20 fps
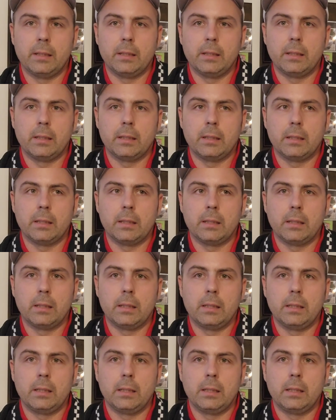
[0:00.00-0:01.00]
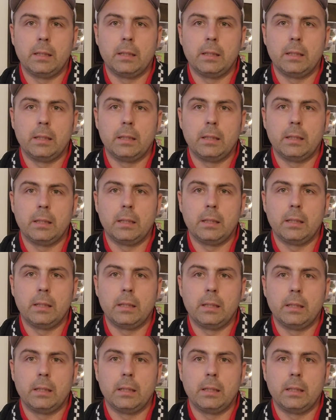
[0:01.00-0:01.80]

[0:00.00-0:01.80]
Nobody speaks.